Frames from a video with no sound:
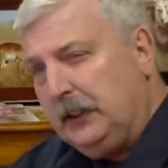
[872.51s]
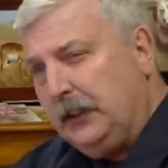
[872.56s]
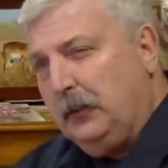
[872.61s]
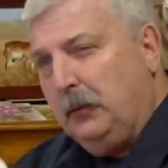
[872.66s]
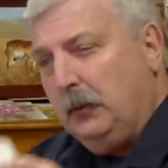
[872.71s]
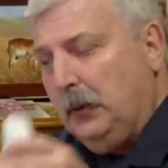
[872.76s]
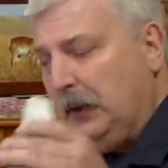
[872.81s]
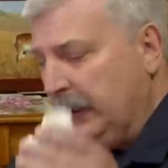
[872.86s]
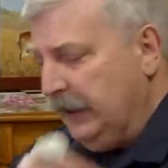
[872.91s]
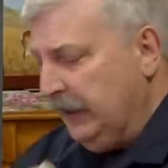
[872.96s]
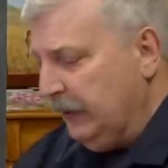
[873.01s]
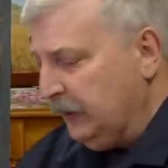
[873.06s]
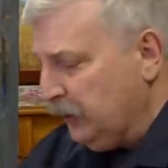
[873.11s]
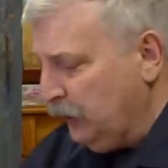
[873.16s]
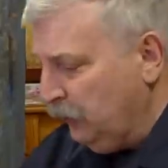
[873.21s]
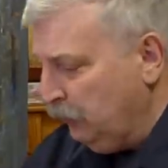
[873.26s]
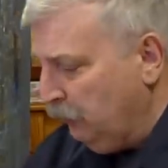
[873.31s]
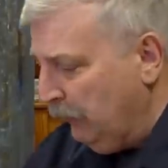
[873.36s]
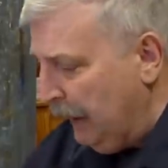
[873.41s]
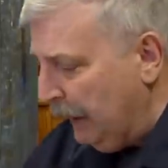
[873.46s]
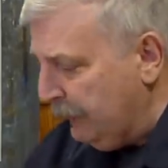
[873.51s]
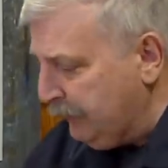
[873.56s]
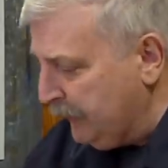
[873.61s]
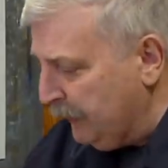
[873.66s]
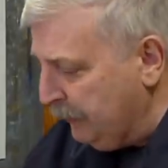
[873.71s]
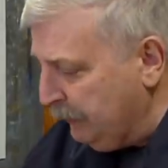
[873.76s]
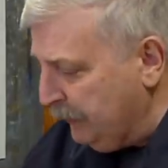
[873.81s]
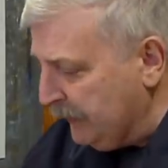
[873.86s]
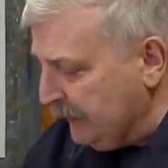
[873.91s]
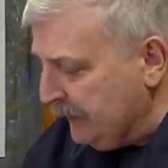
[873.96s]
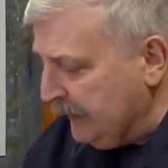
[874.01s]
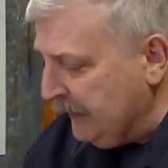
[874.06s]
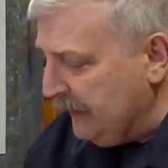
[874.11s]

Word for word: I don't want to get too wrapped up in